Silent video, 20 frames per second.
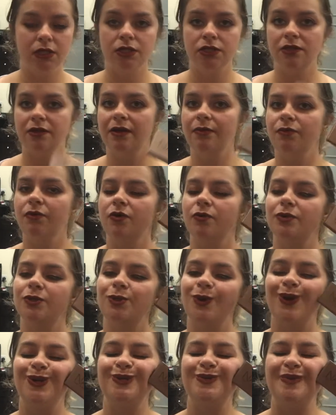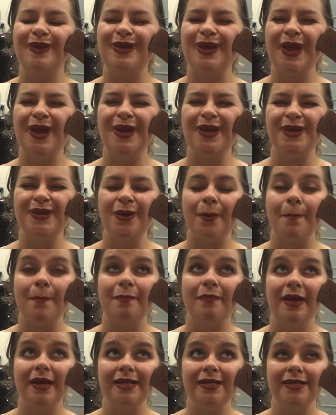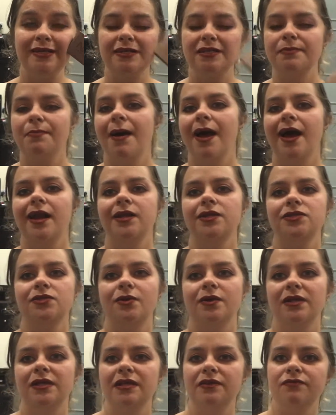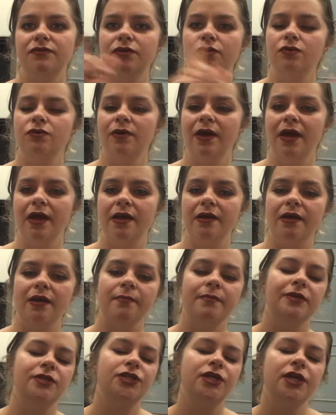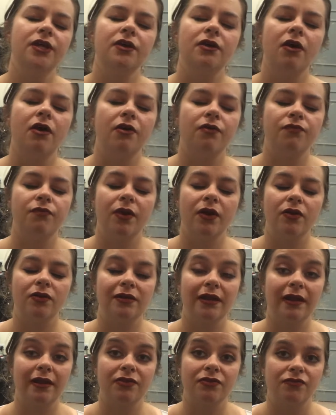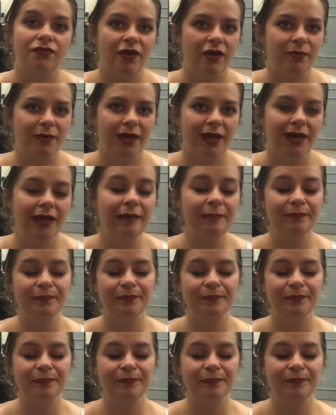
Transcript: So then we're going to go into my Naked Basics palette. So I'll leave you a image here of what it looked like at the very beginning.